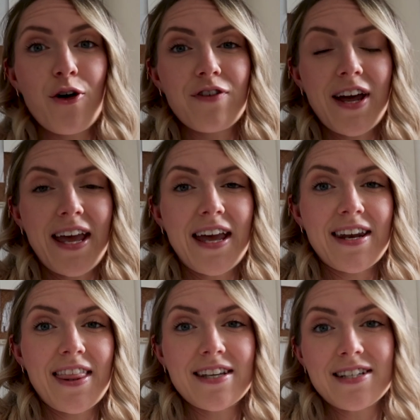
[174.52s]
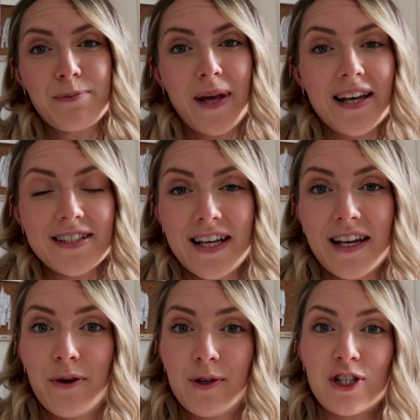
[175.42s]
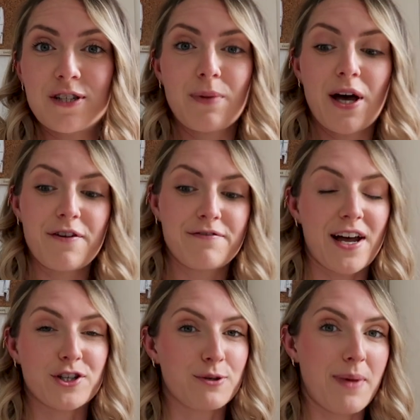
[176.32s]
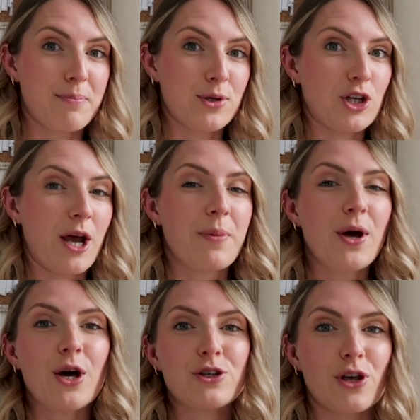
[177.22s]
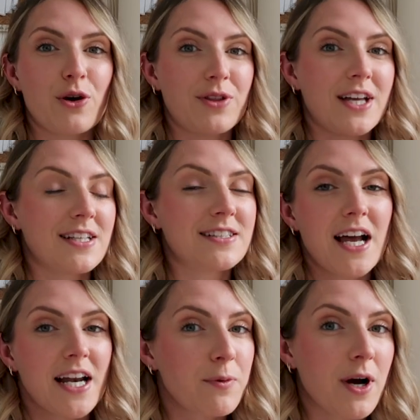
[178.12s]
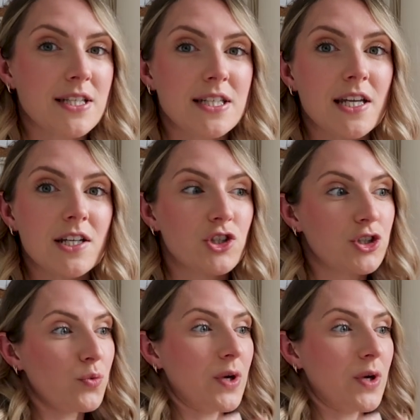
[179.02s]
over in the DPL Atelier, which is my fashion membership. So that's exactly what I teach.